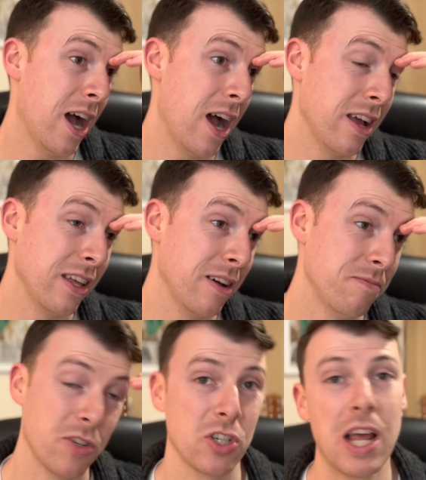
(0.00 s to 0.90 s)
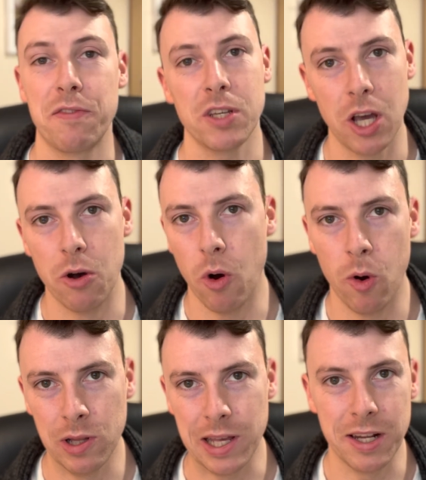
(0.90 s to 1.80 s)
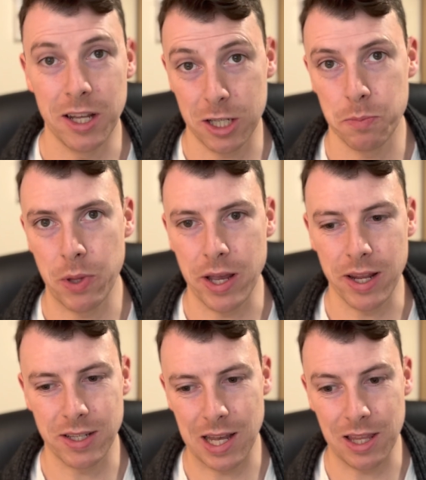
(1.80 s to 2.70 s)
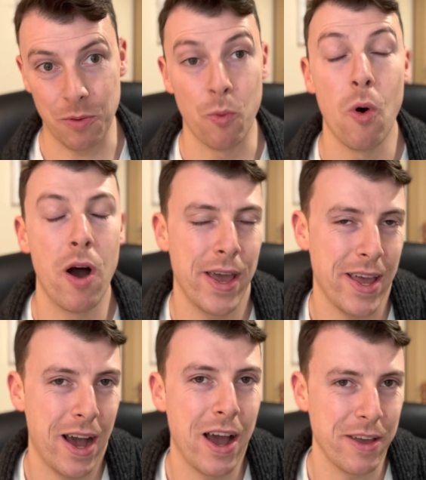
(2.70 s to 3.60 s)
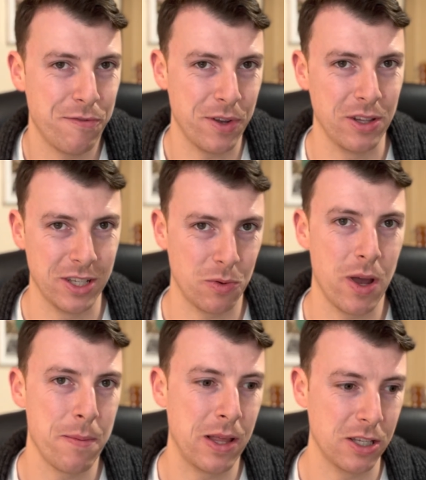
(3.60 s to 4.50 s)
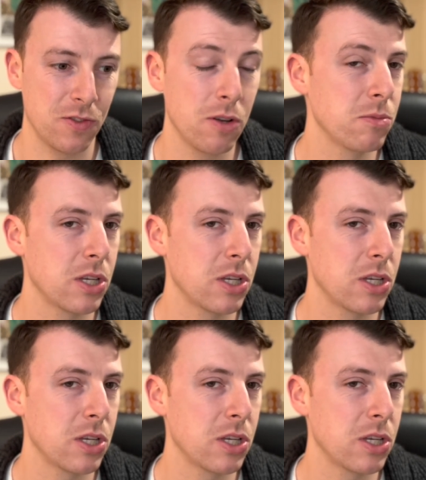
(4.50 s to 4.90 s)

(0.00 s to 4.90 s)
I just have to go all in and explain exactly why I feel this way about this film.